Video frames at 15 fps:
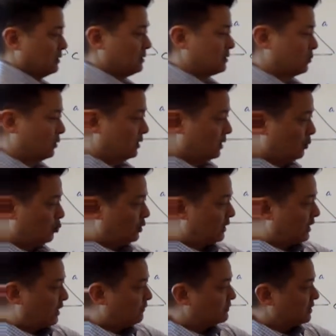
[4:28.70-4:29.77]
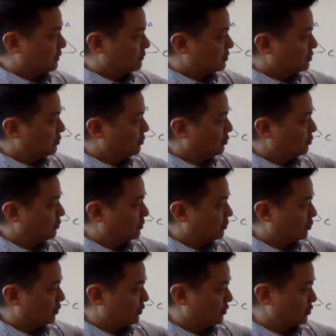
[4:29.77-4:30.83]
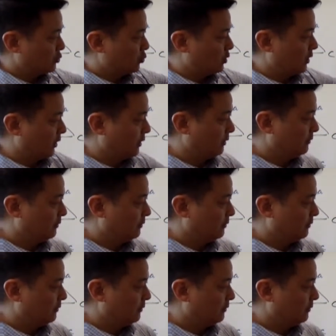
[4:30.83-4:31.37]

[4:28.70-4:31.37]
So we get 1/2 times 2, or just 1.